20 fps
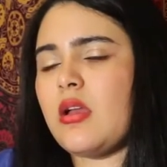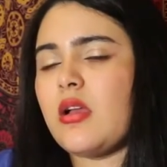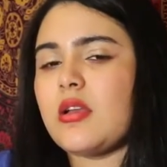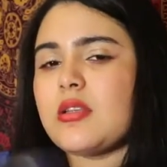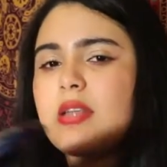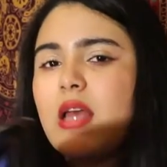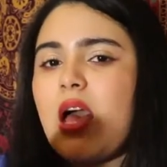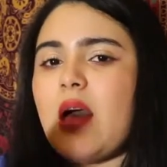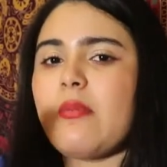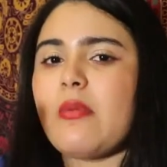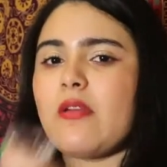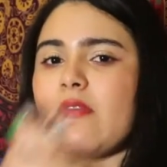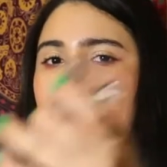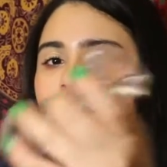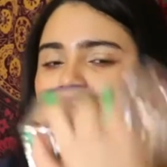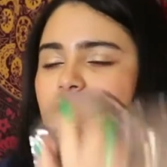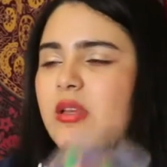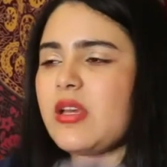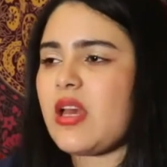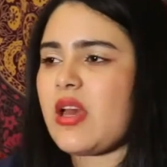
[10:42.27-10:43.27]
Because I have my
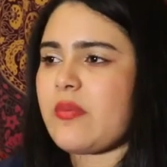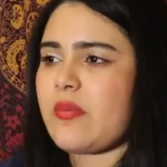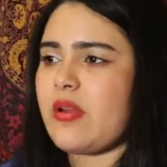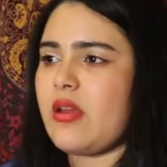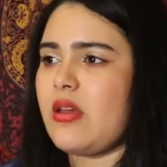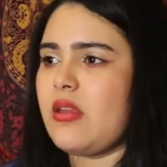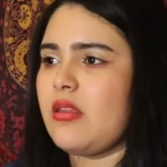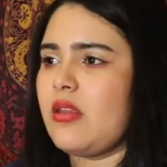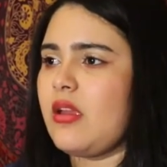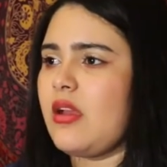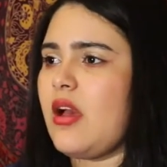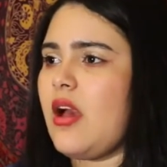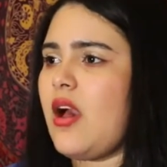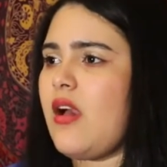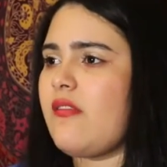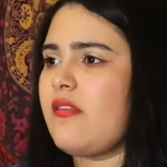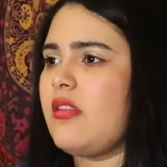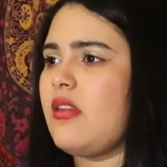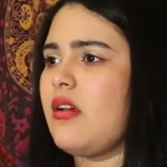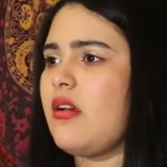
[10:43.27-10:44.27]
filming camera, and then I
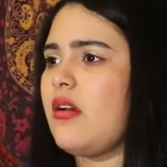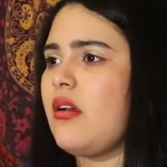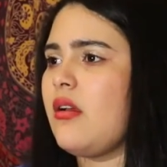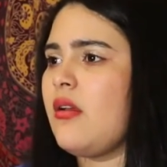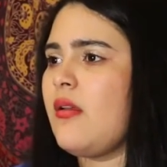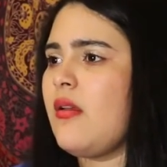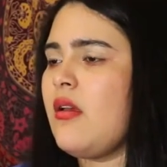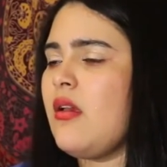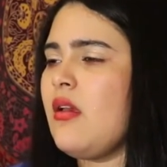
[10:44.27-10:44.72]
have that